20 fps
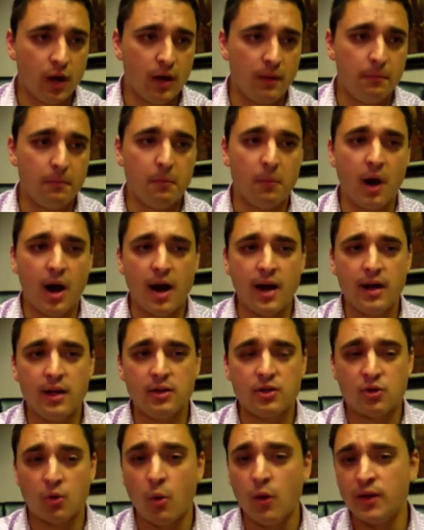My
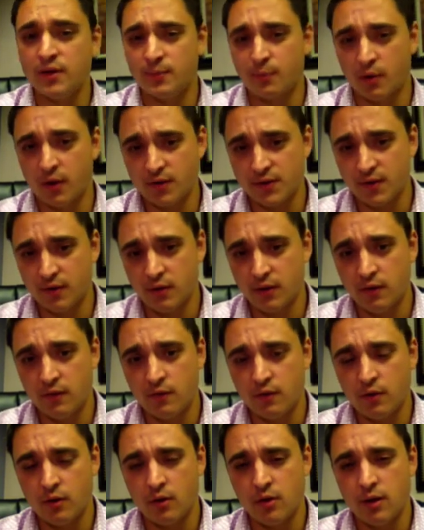choice personally
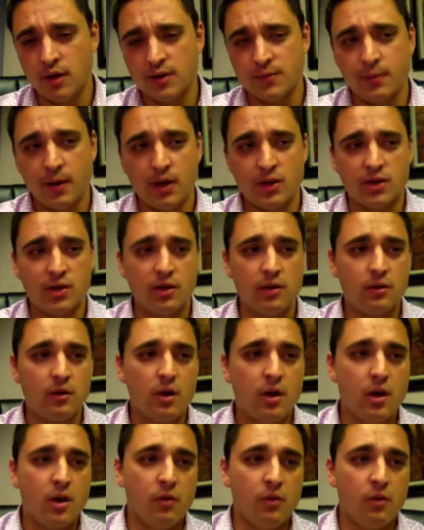for this patient